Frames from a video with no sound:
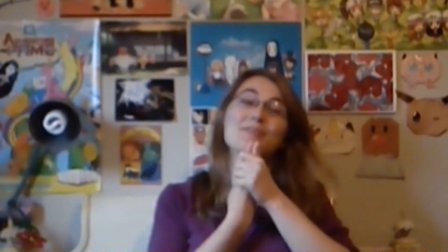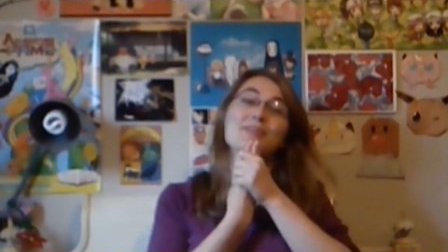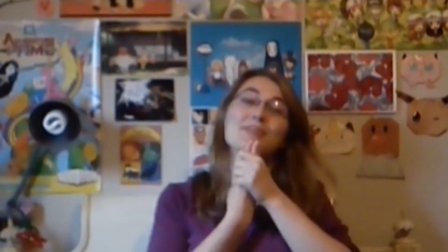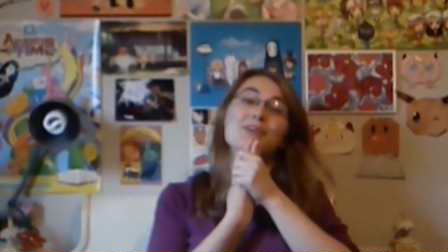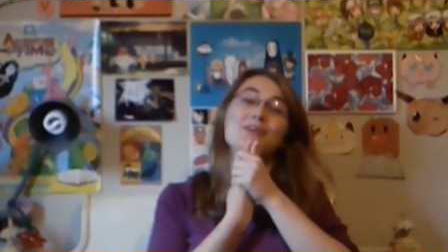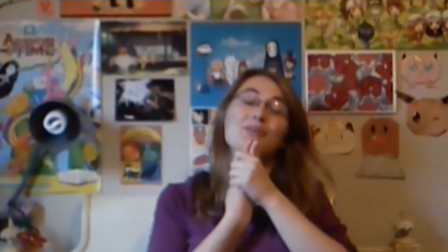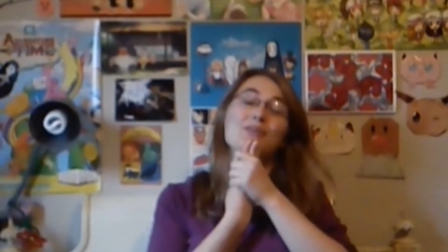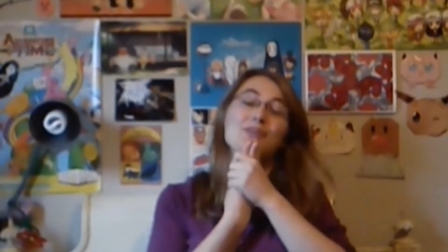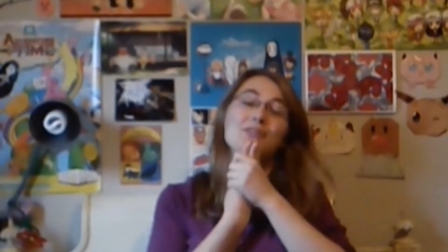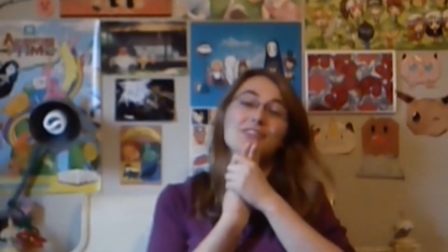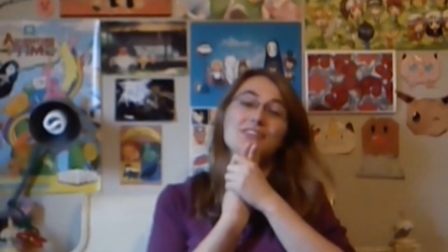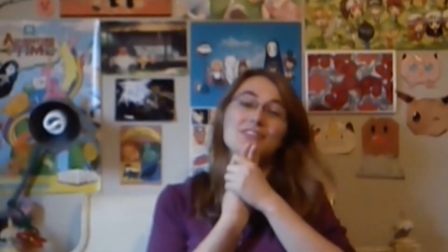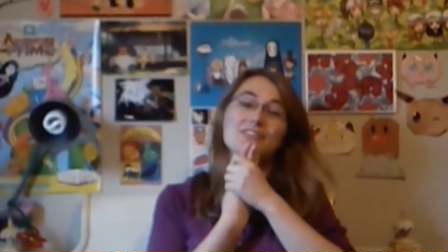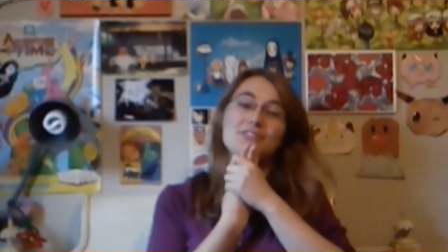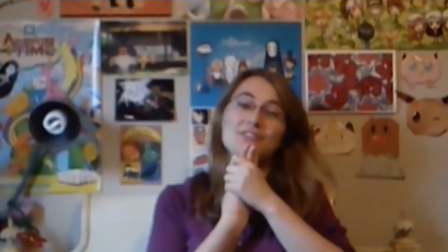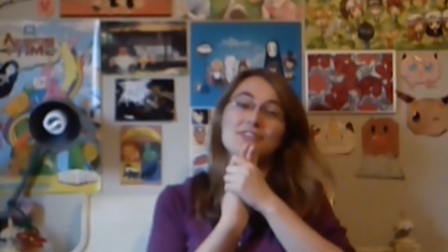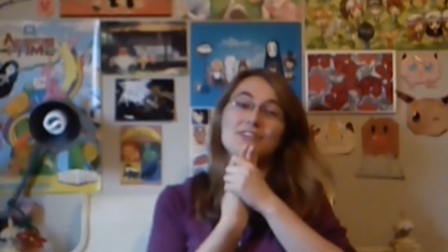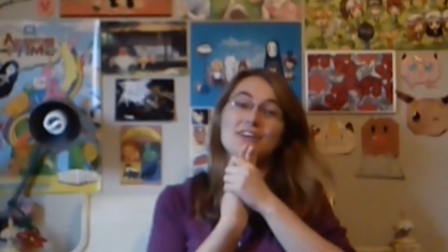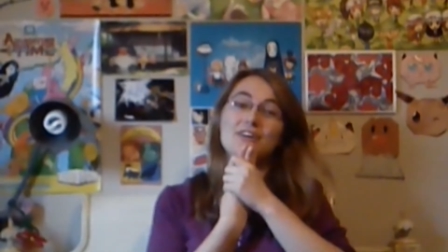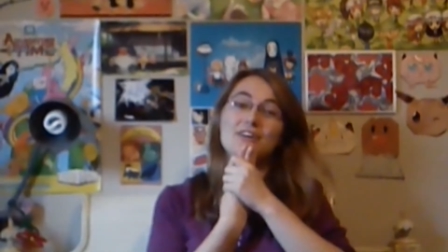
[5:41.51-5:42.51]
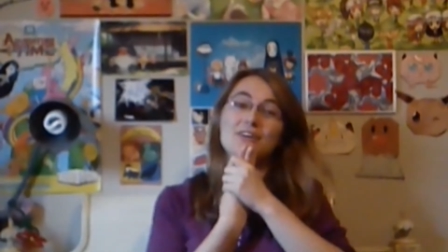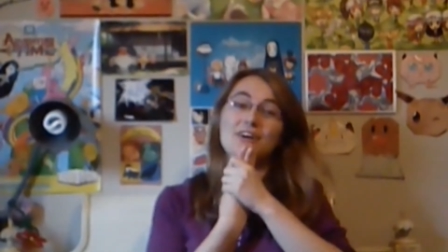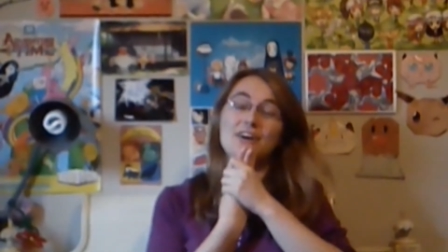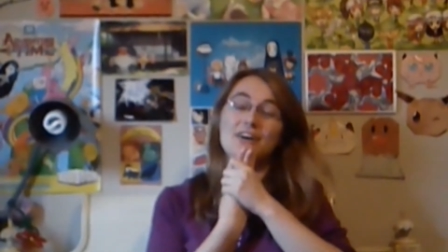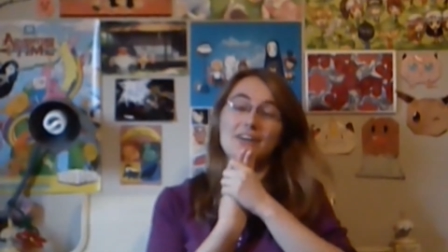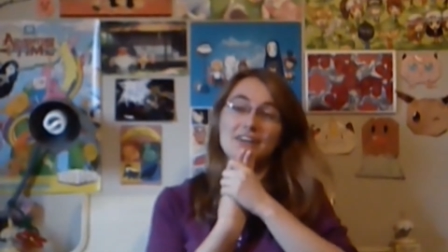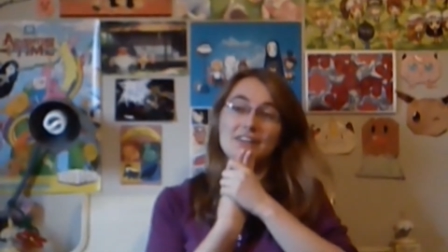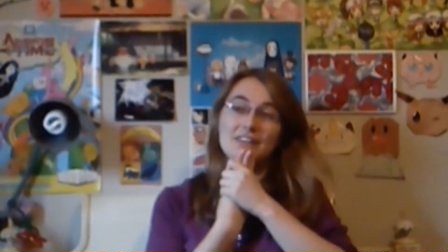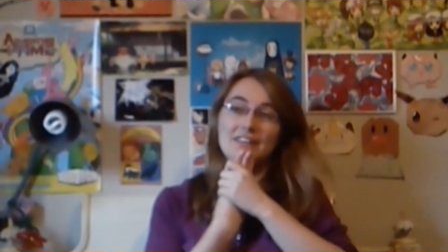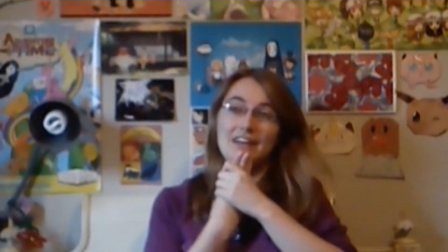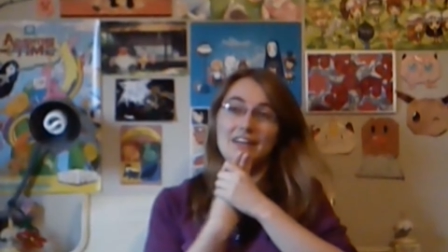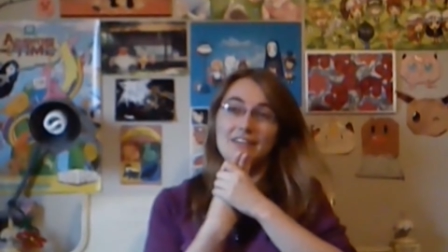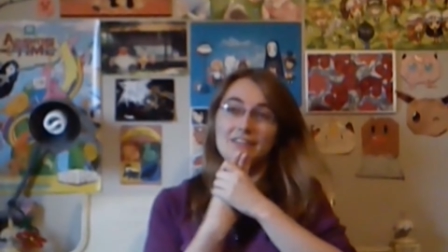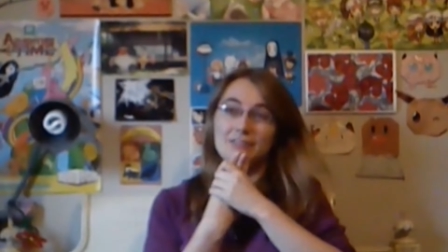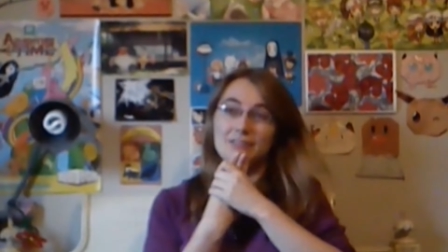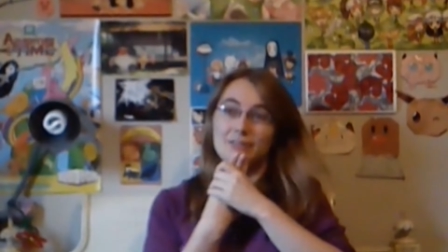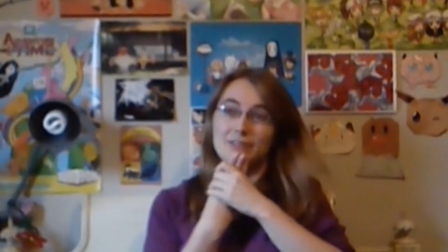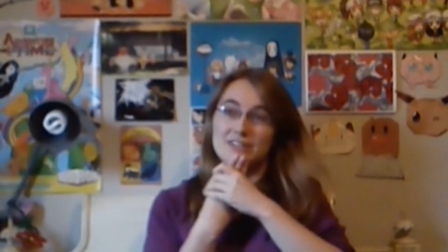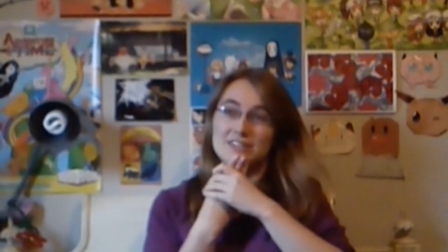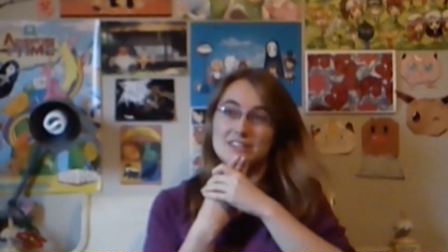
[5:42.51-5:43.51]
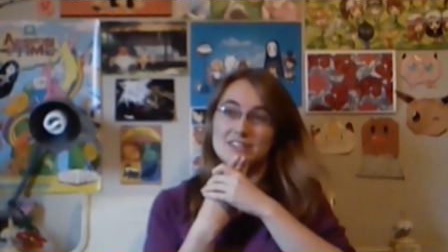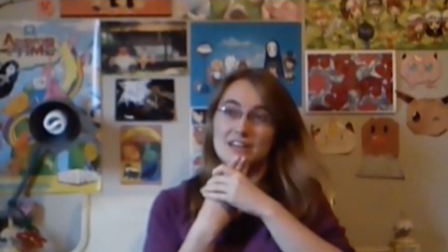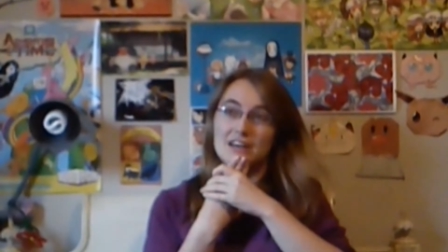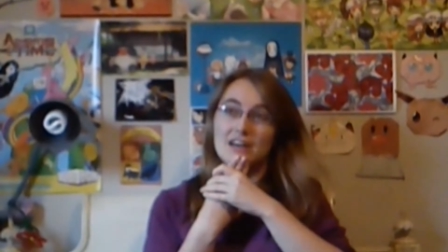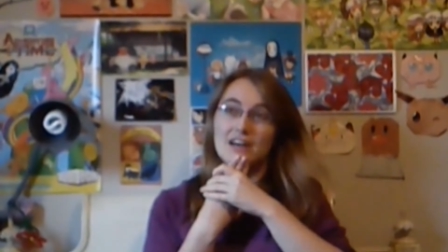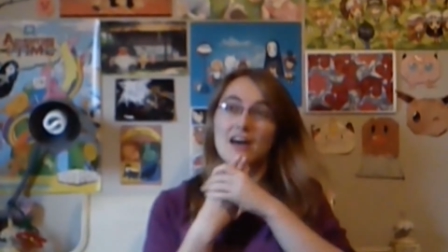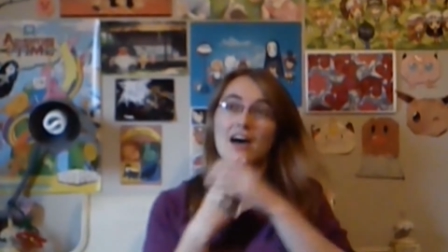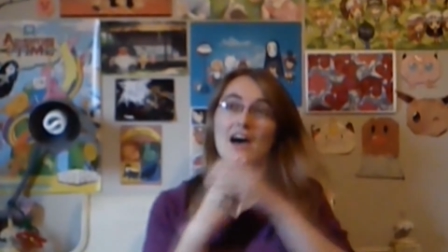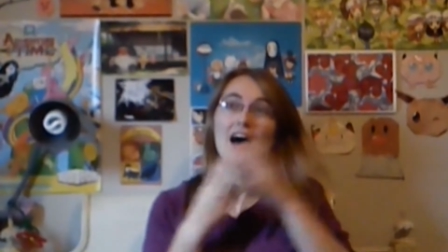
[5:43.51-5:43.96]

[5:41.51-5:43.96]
the golden trio, Connor, Lev, and Risa,